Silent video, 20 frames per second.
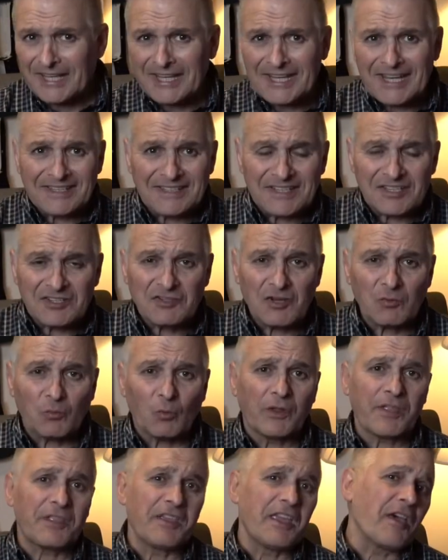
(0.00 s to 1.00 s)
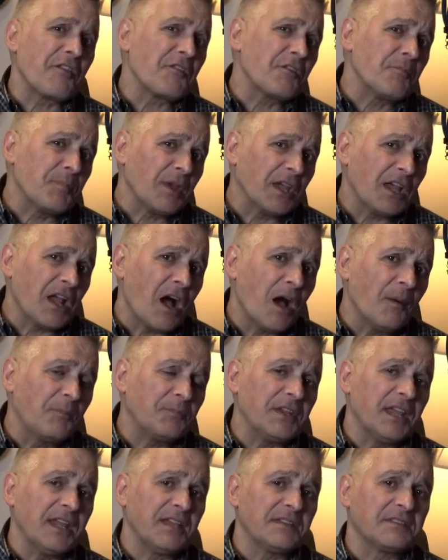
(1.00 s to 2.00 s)
In addition, one of the other big
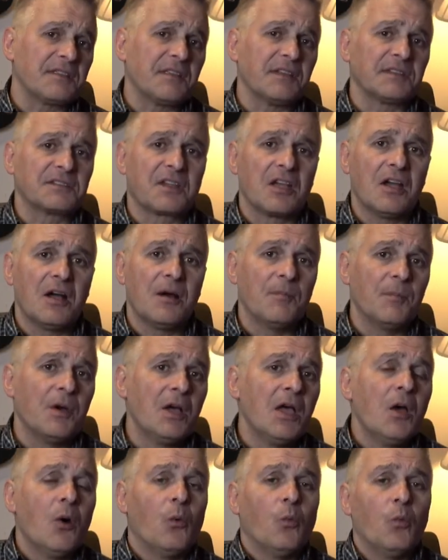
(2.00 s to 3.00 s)
updates that's come